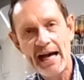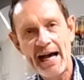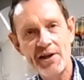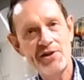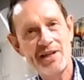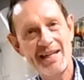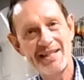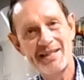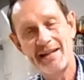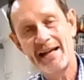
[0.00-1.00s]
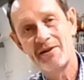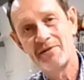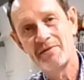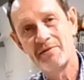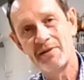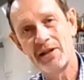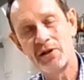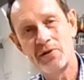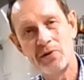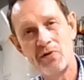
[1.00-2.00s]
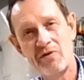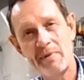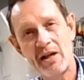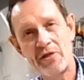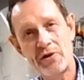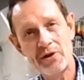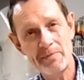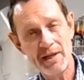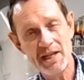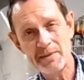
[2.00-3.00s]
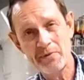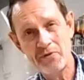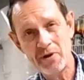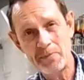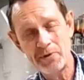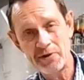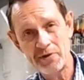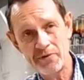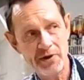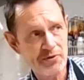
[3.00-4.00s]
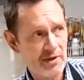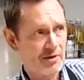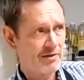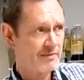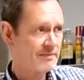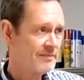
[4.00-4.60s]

I usually let it sit out and cool for about 30 minutes before I put it in the refrigerator.